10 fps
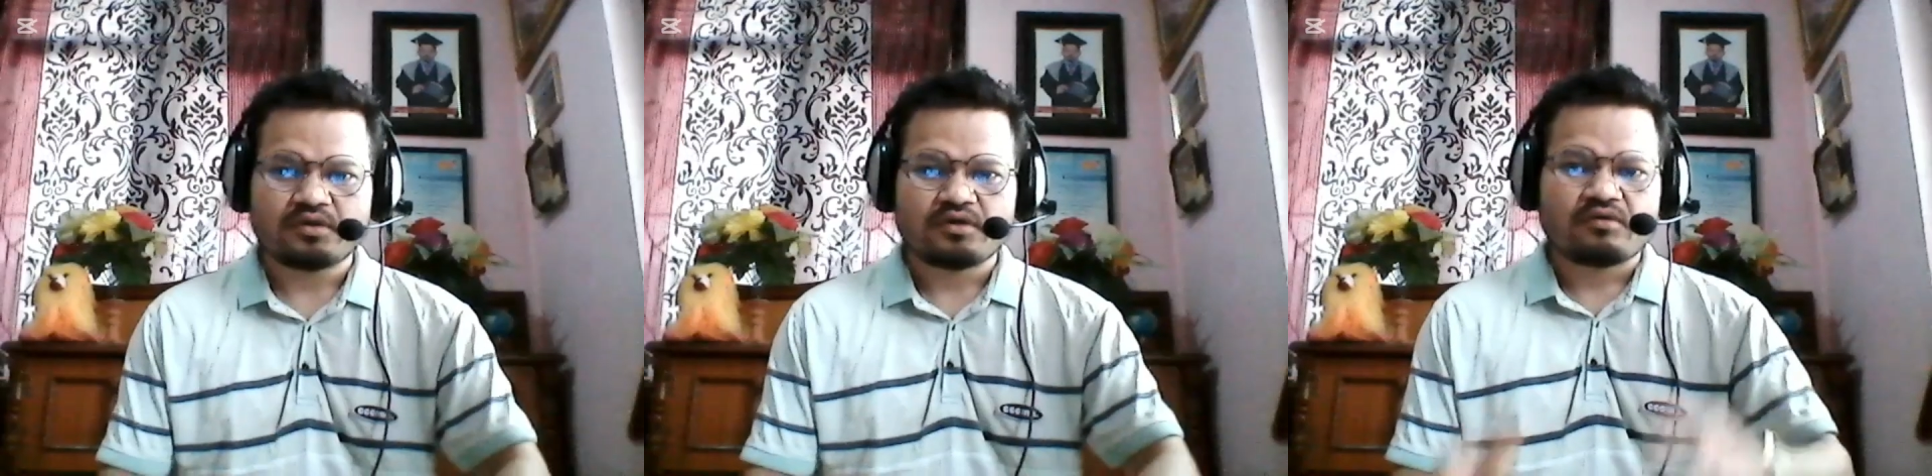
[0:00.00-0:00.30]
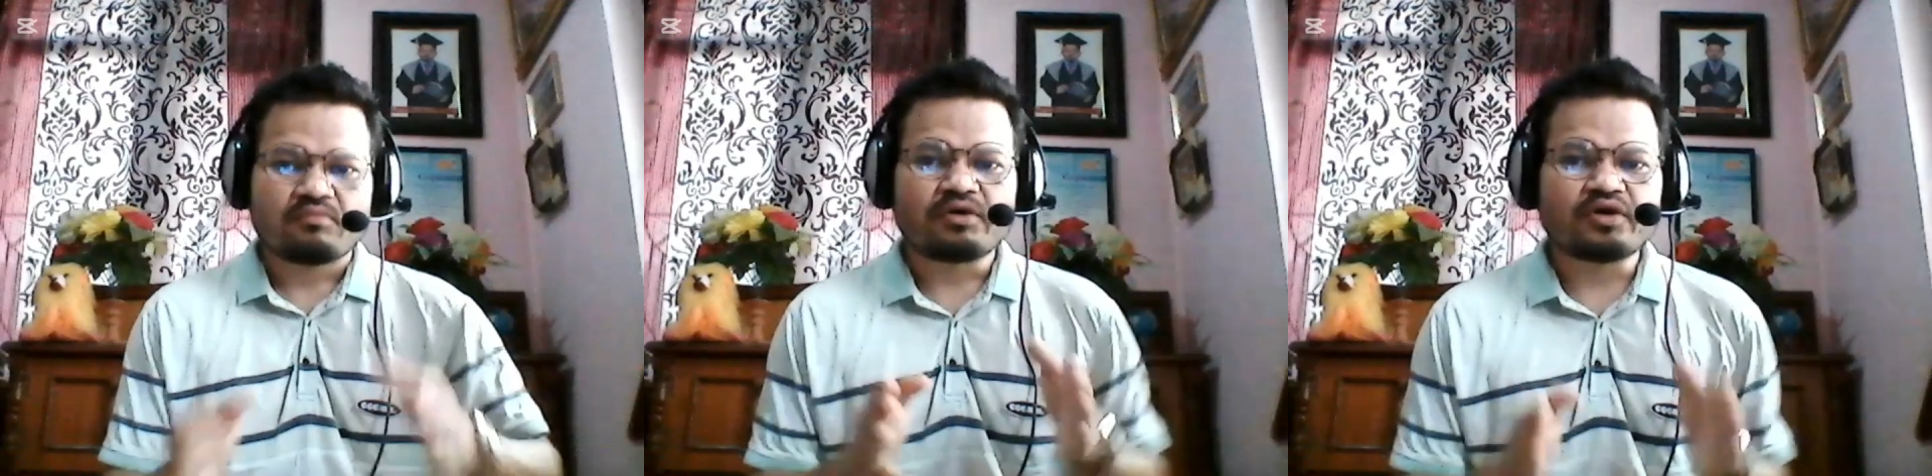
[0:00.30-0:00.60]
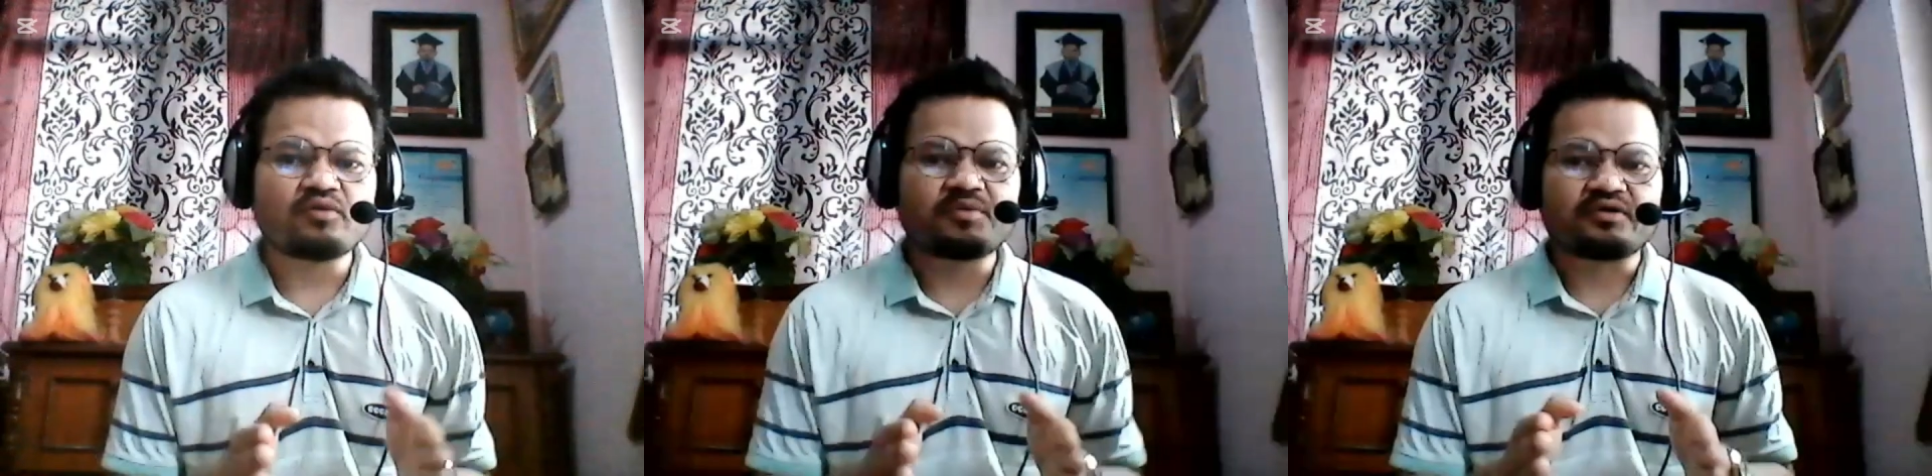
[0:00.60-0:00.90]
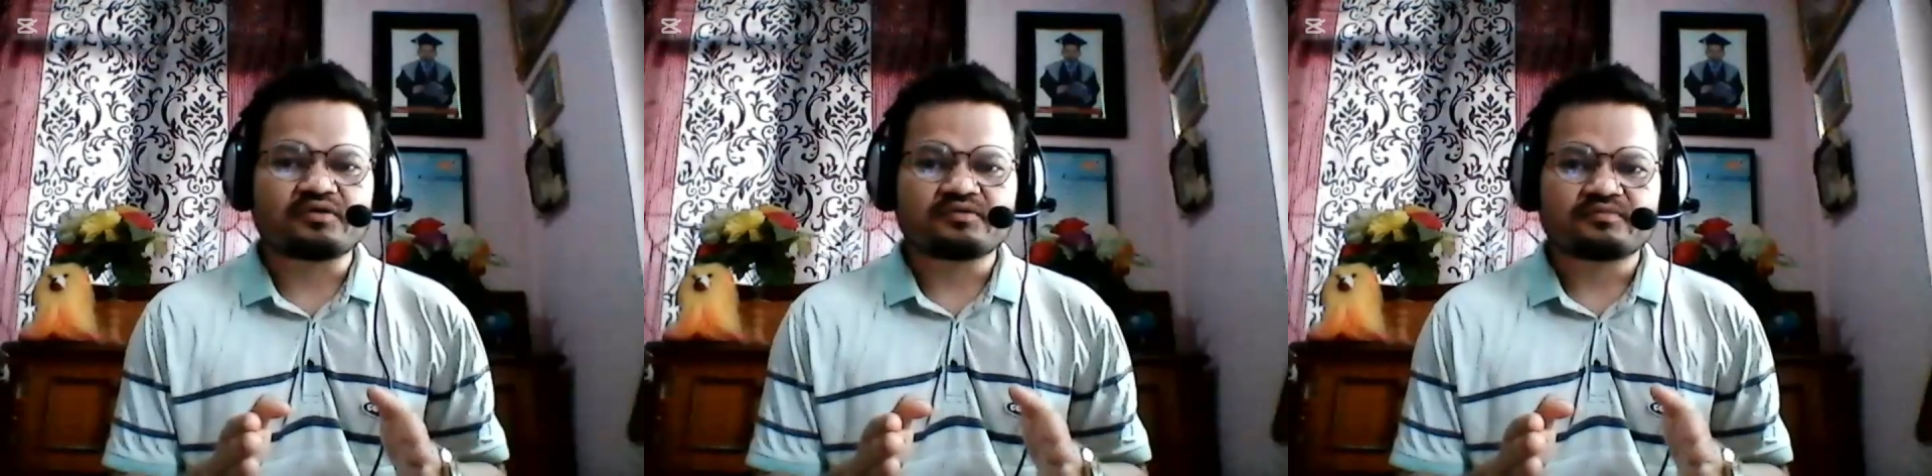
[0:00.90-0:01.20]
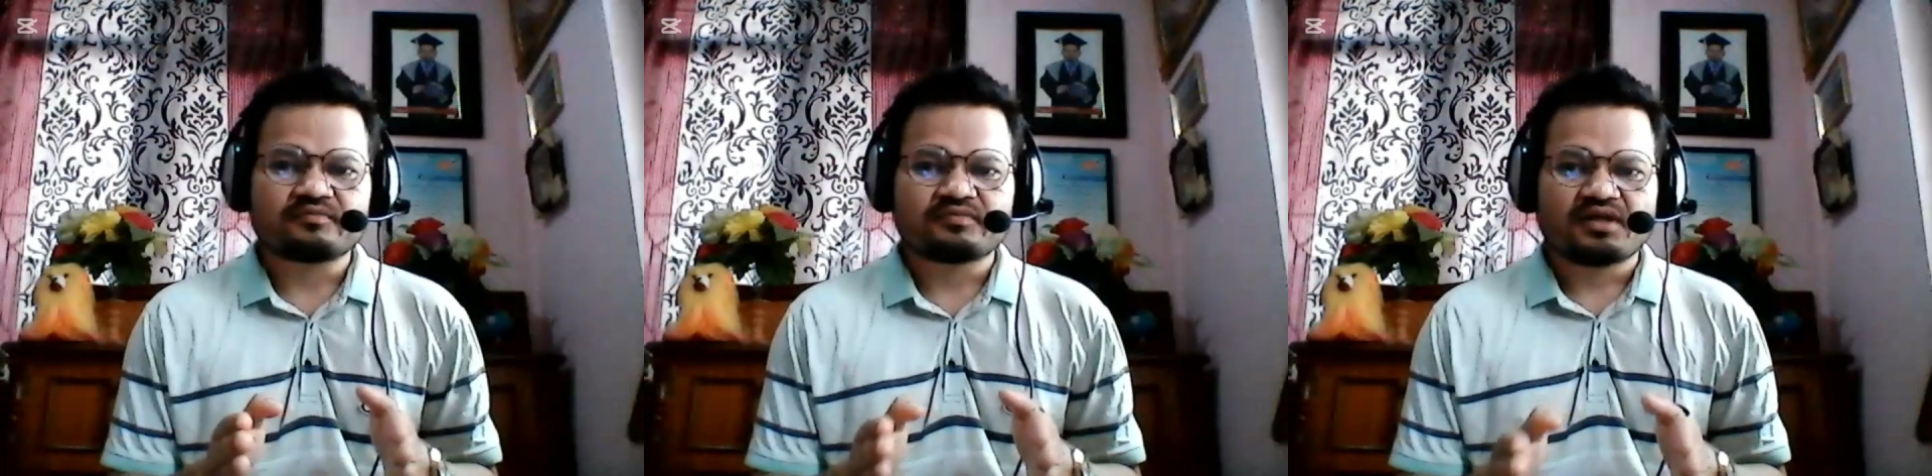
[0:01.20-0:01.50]
Moreover,
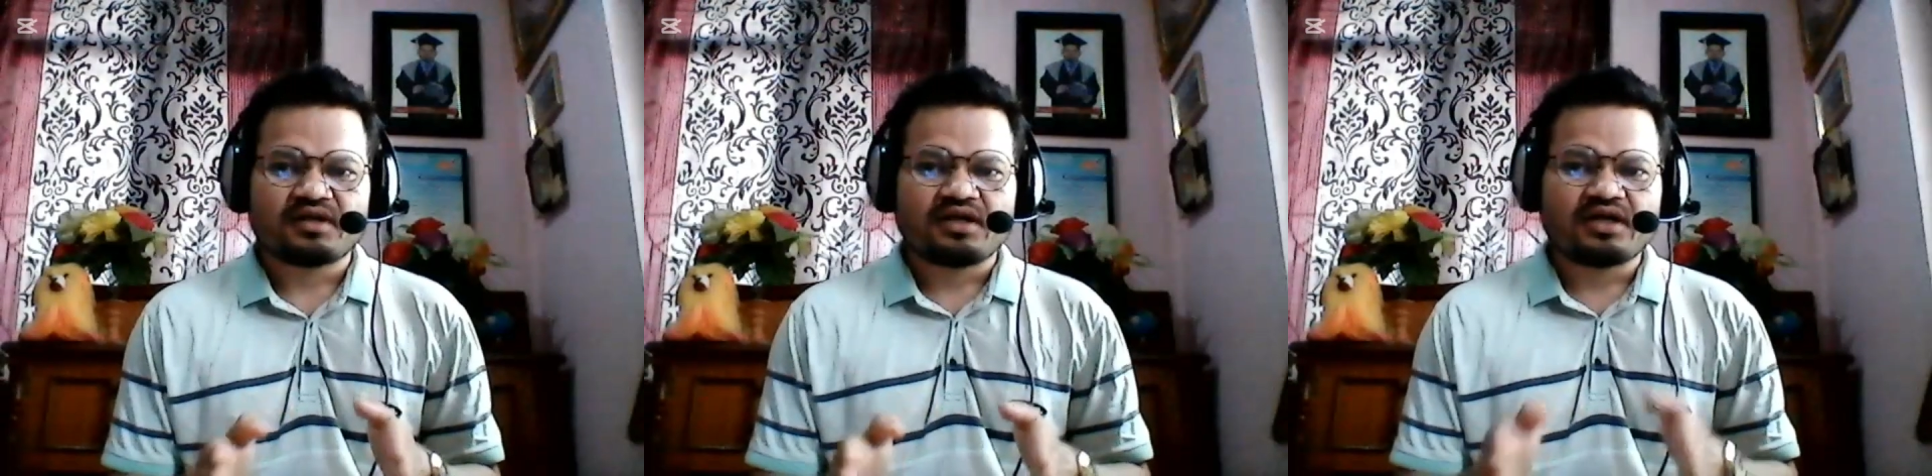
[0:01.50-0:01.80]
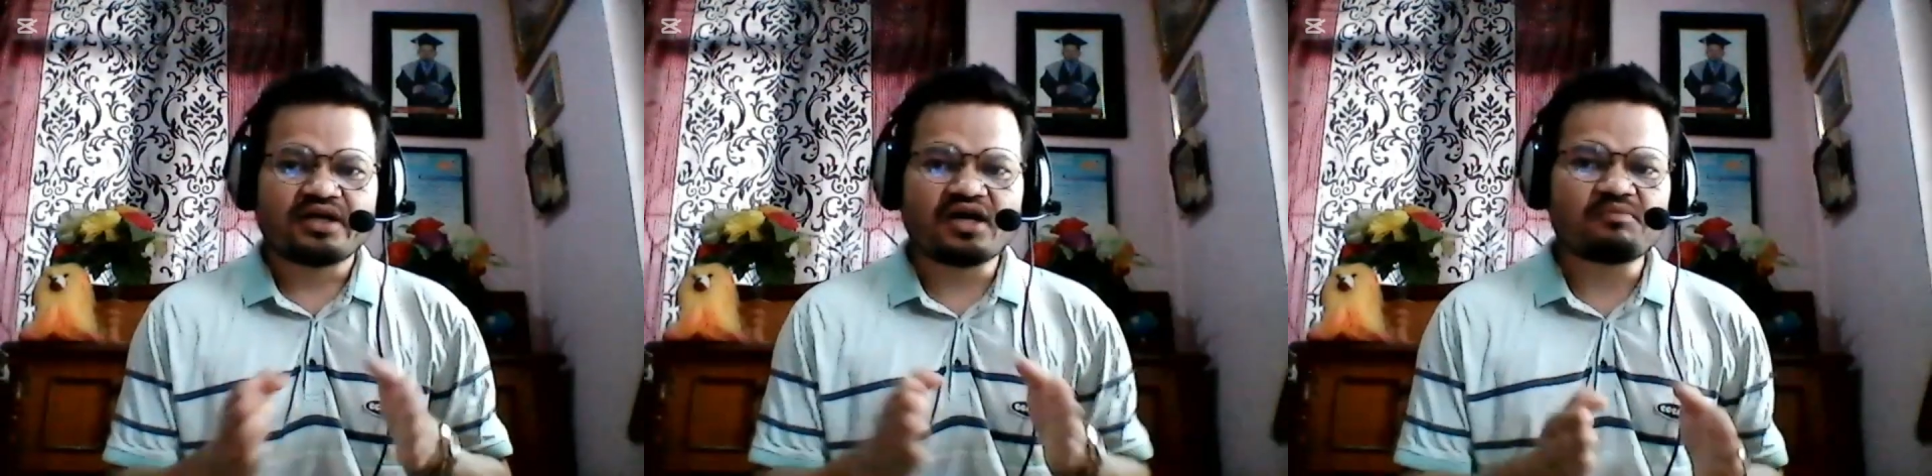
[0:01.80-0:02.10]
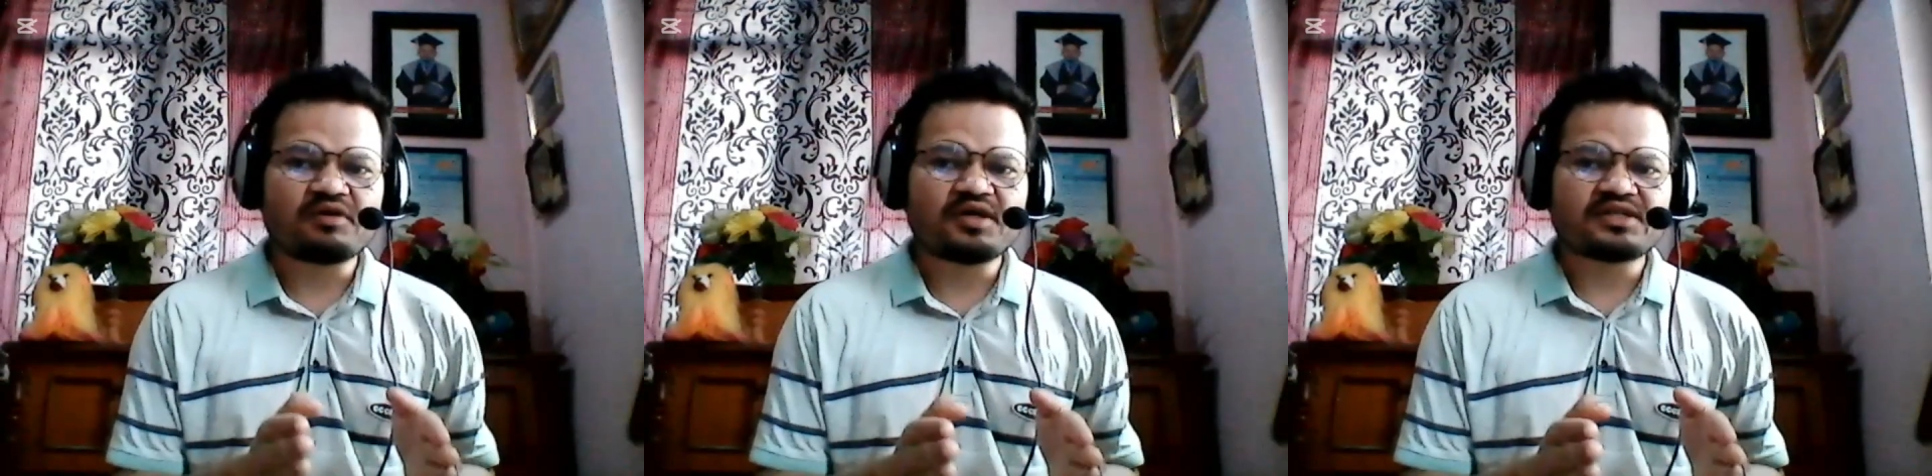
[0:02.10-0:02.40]
anomalous